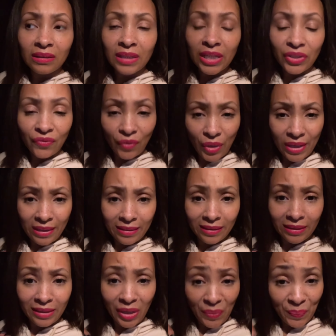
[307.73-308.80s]
as far as
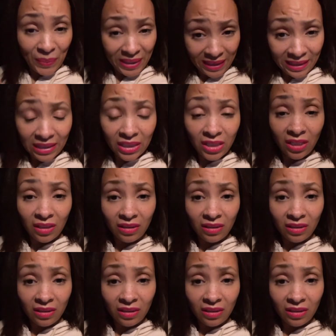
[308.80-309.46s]
committing to